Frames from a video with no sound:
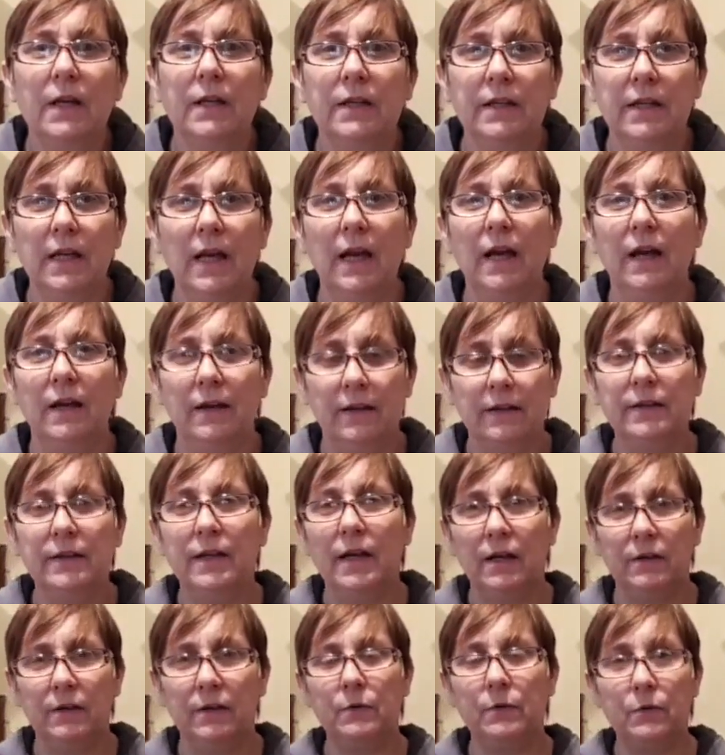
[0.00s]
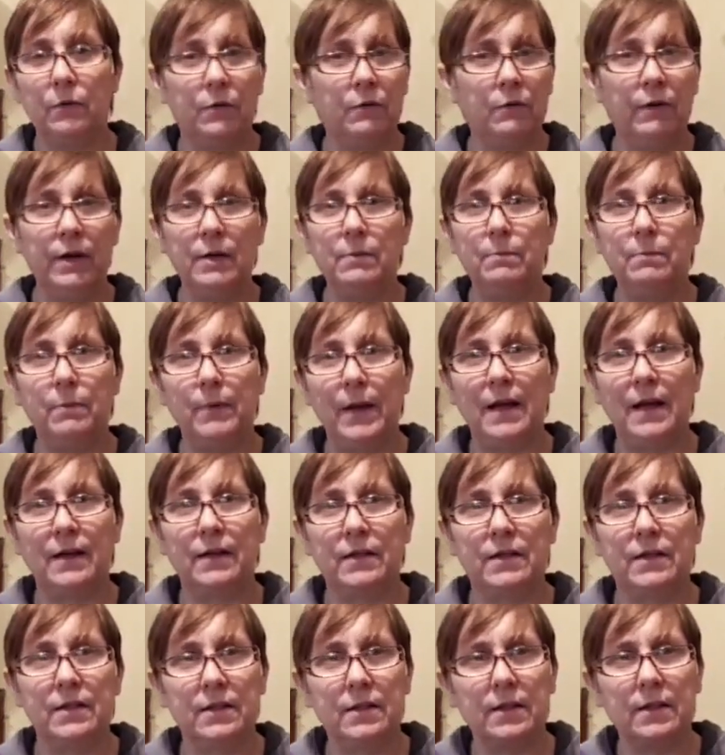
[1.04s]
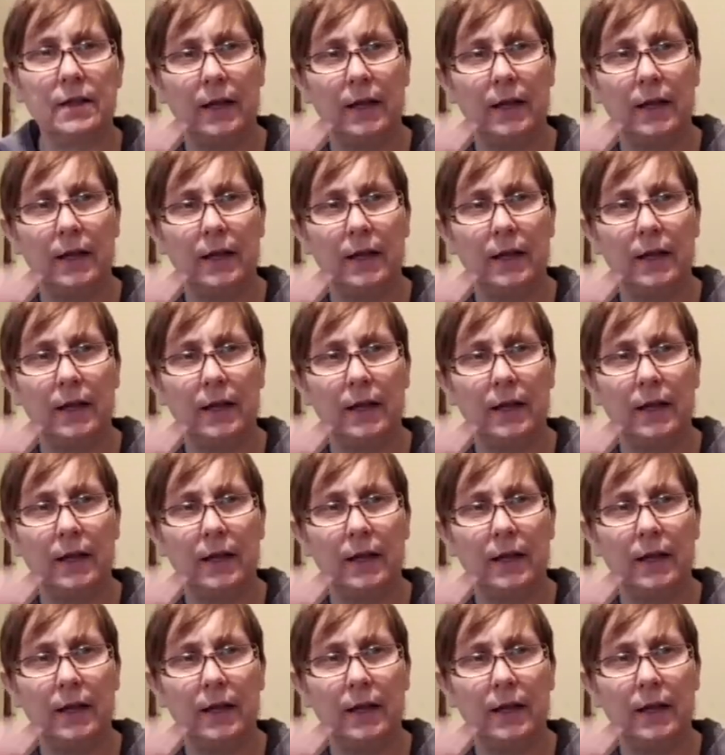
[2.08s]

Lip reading: Yeah, the ring blanks.